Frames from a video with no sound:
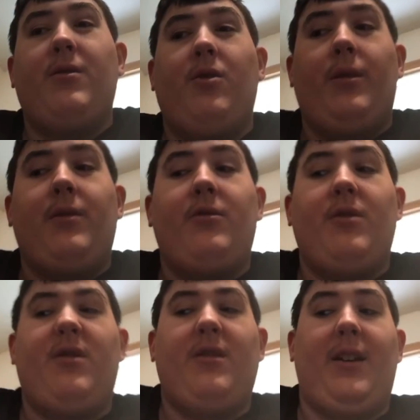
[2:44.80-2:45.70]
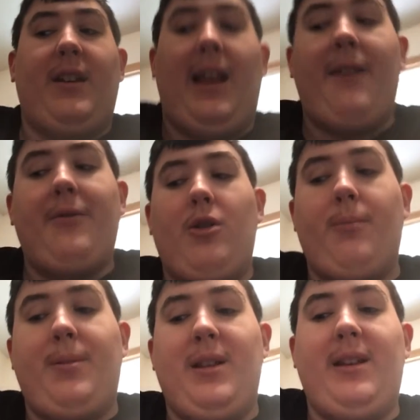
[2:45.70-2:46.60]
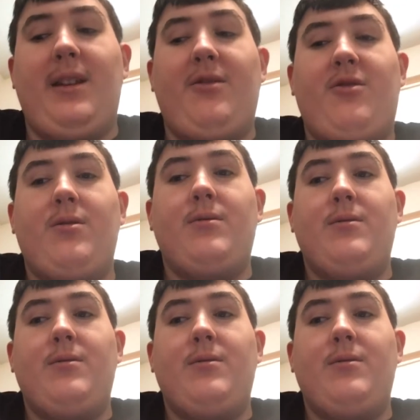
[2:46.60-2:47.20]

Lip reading: sorry, just a second, I have an armpit itch,